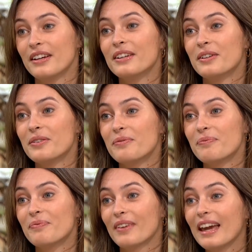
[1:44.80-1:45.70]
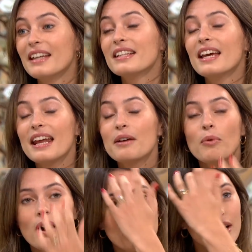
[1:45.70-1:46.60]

So it works. It did. It worked.